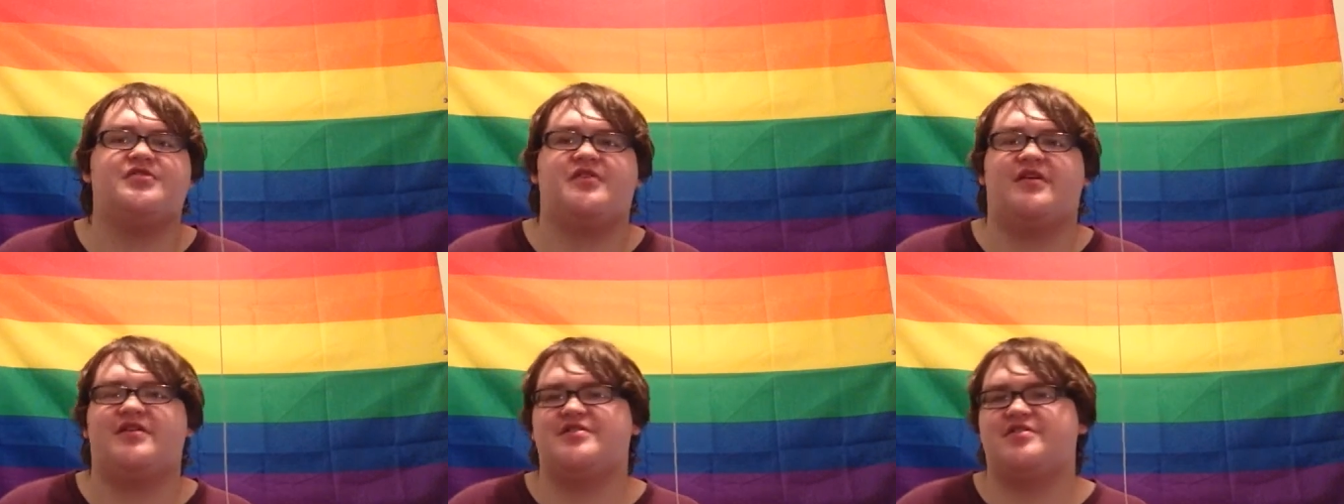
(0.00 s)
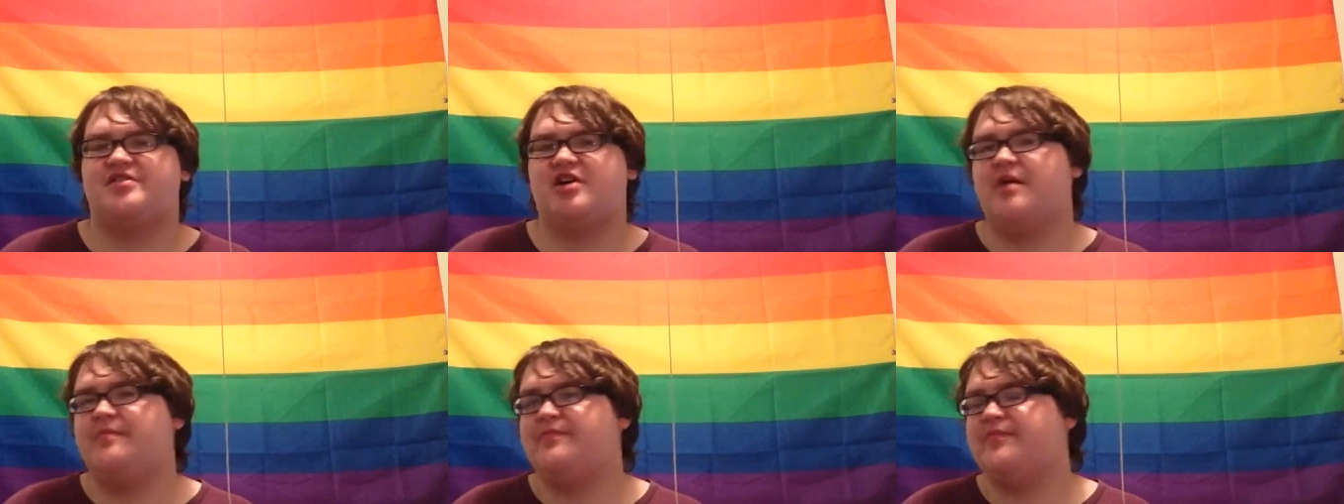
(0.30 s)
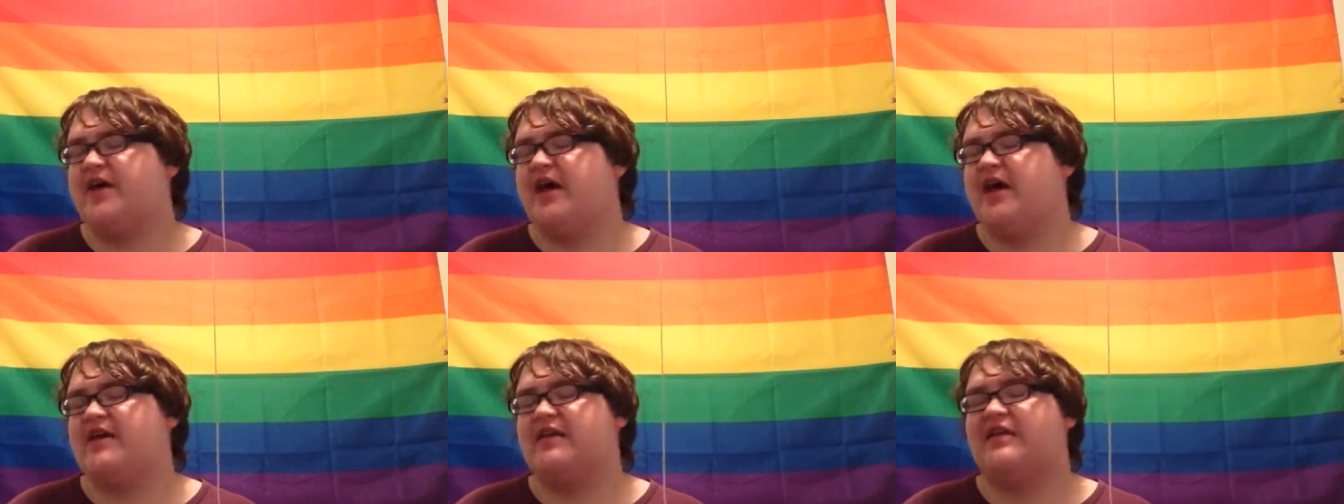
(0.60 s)
so I
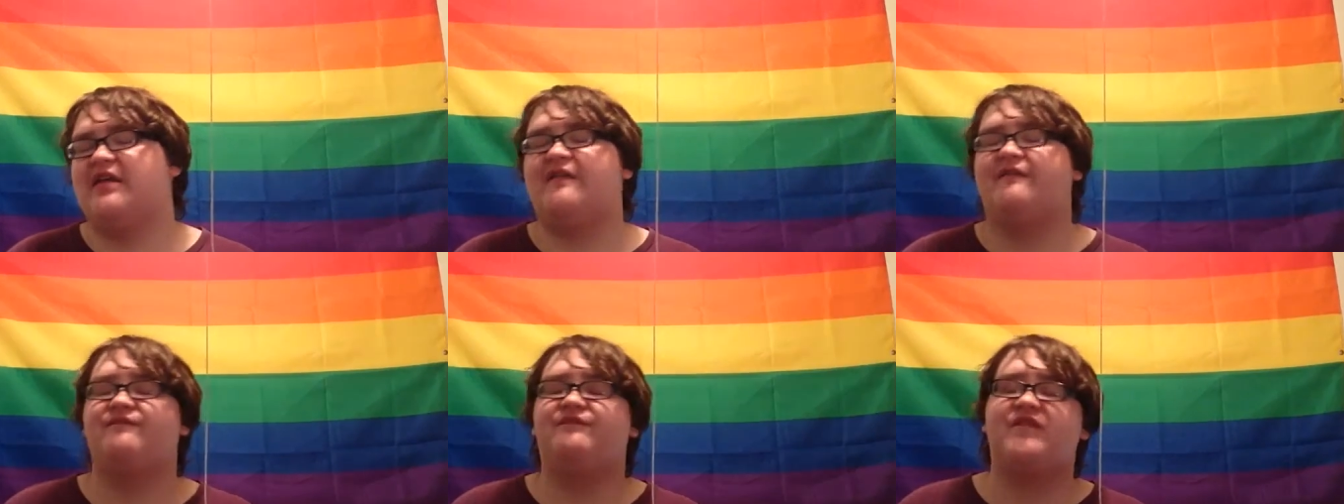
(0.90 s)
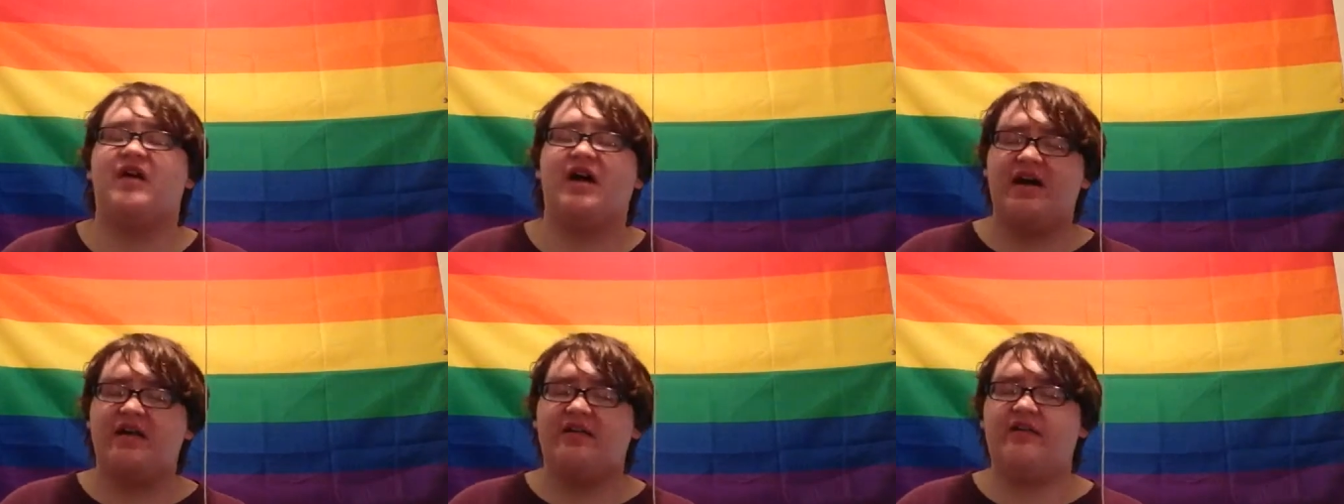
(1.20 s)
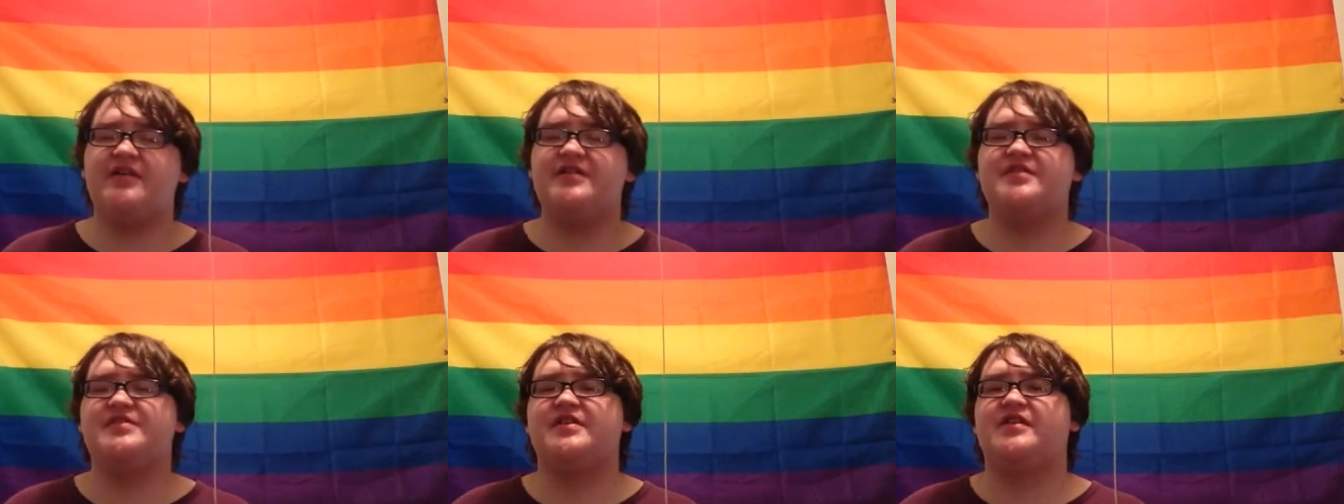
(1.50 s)
stopped that, and I
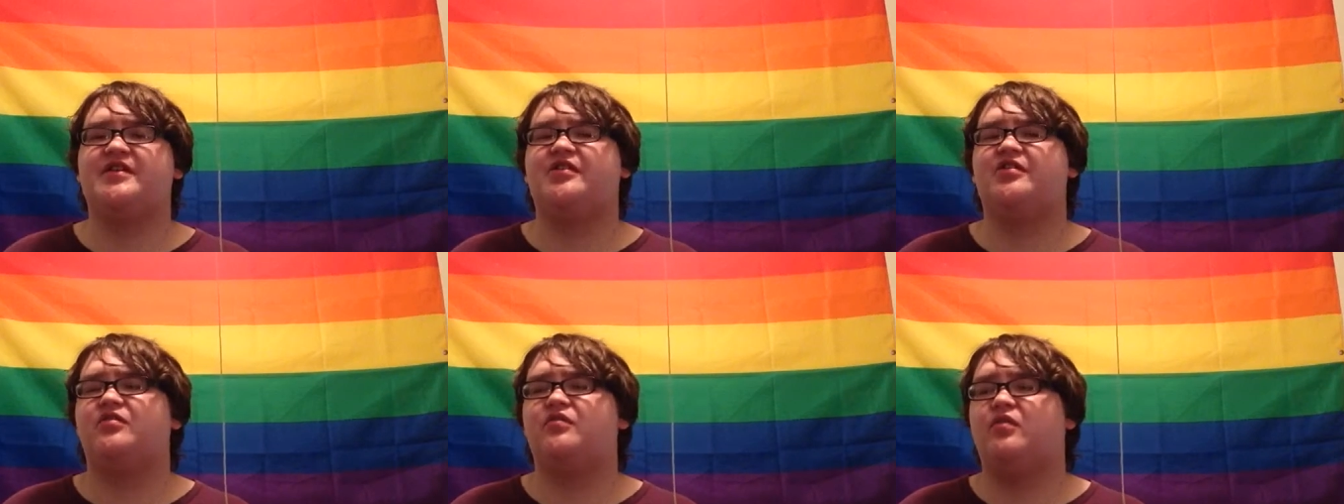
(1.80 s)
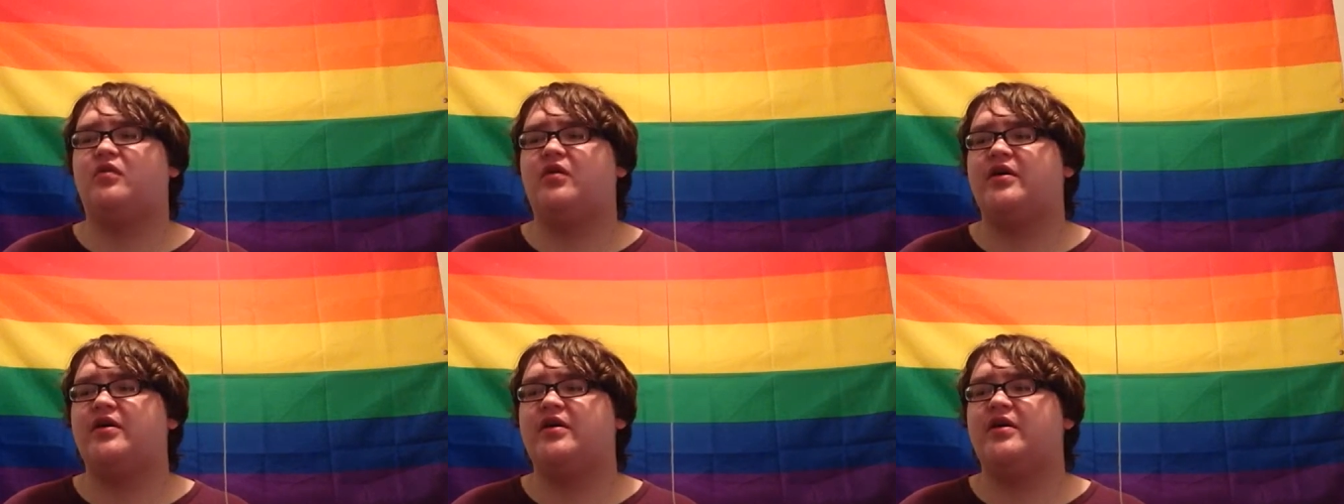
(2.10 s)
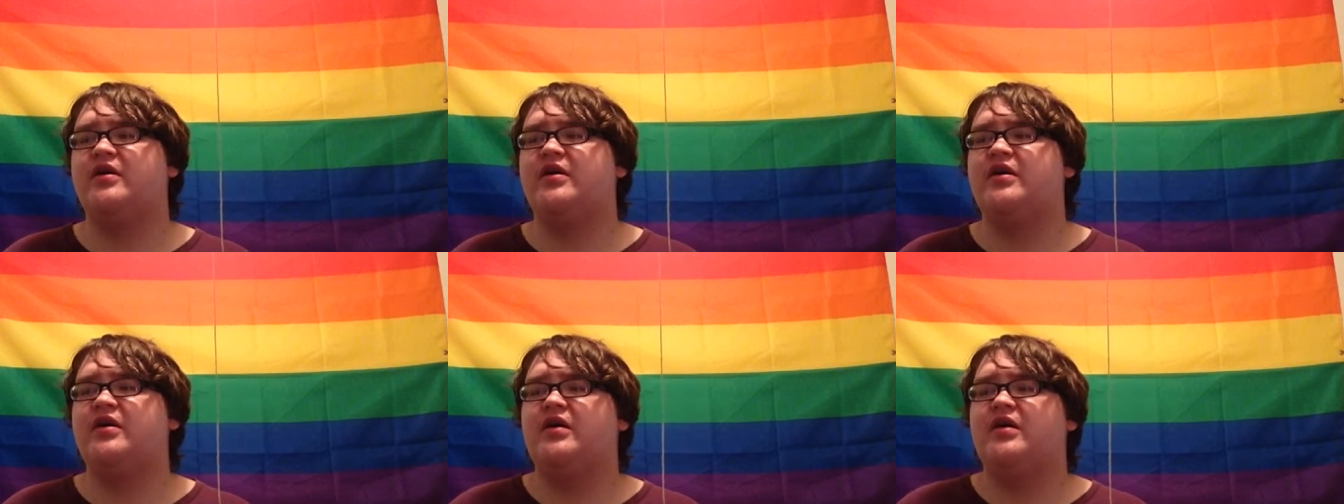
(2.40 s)
finally said, you know what?